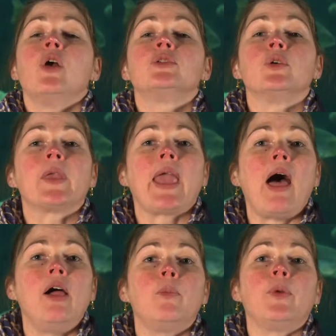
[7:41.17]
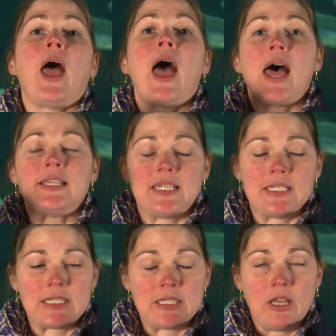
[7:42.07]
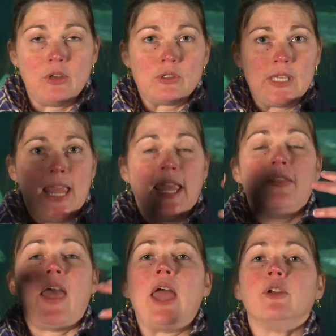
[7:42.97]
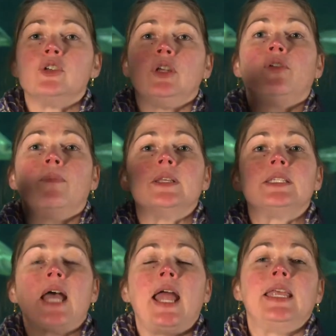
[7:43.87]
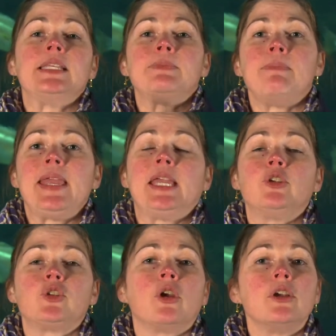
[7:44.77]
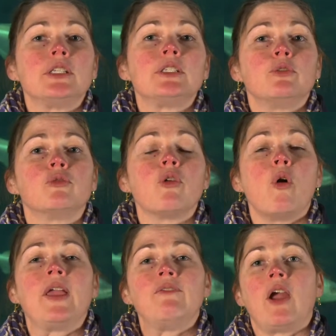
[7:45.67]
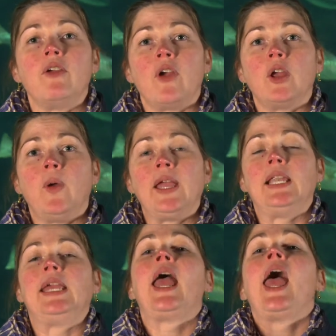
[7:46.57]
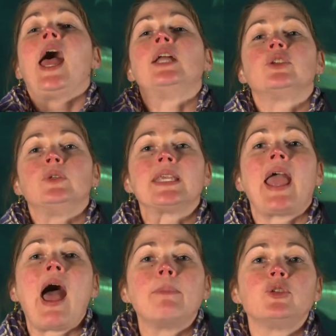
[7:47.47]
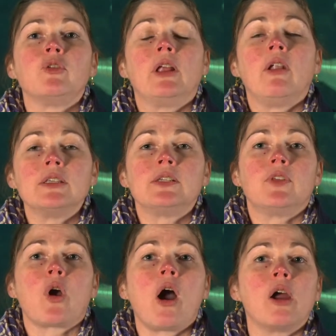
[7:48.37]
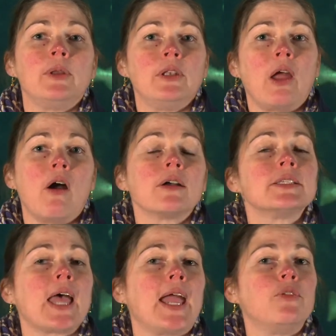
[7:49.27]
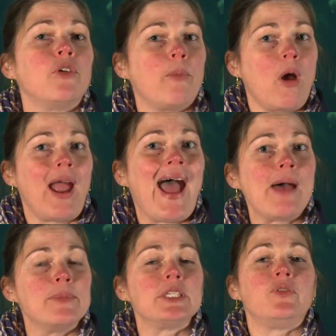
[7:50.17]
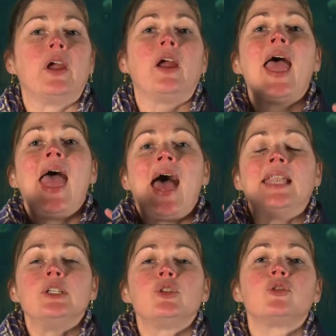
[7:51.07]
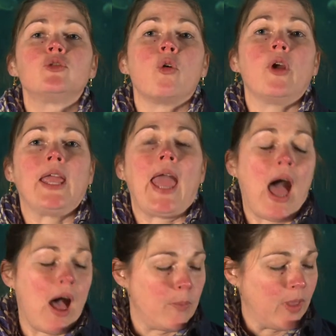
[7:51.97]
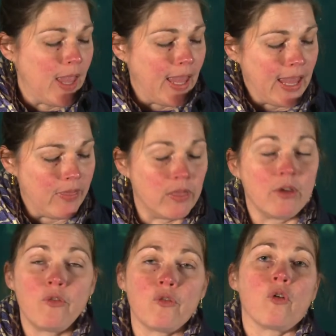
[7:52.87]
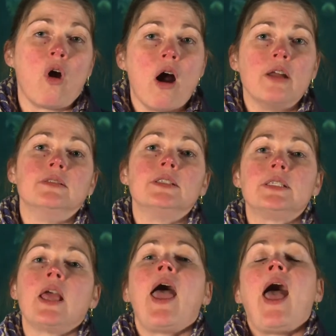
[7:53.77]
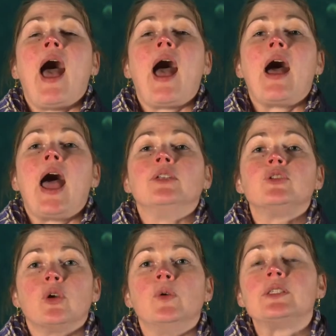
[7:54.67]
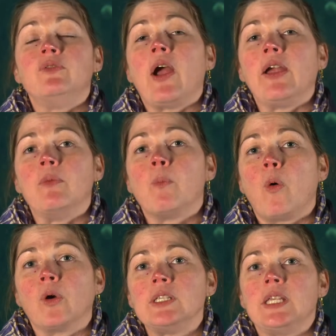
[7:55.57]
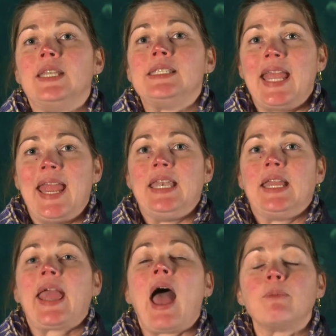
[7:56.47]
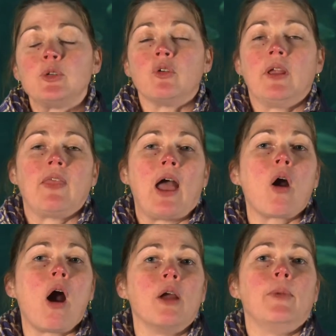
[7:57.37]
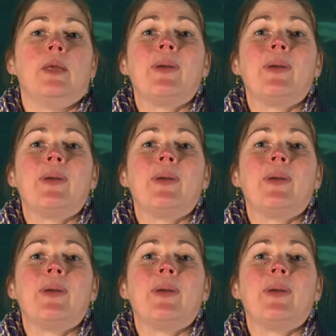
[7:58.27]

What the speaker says: So kelp, as it's taking the energy from the sun, it's making sugars, it's growing very, very quickly, and so it's capturing lots of the carbon dioxide from our atmosphere and it's storing it up in the fronds. And so it's very important in capturing that carbon.